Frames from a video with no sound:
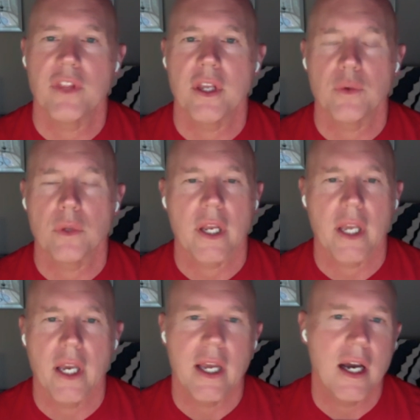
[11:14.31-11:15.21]
things
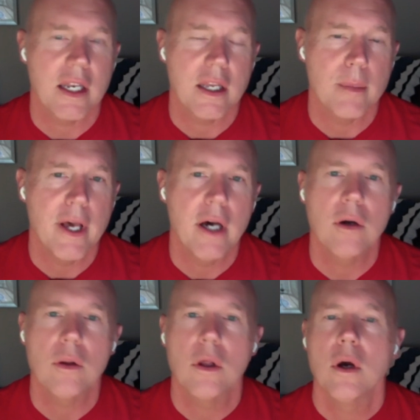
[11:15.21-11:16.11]
like AI and
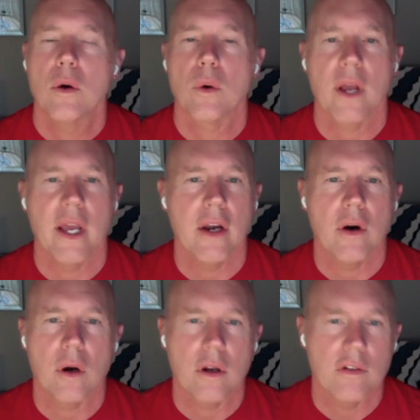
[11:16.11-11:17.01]
ML or
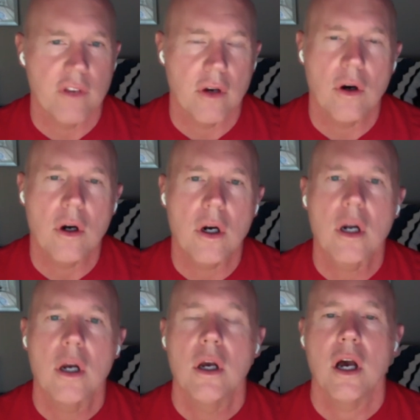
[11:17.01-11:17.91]
AR and VR.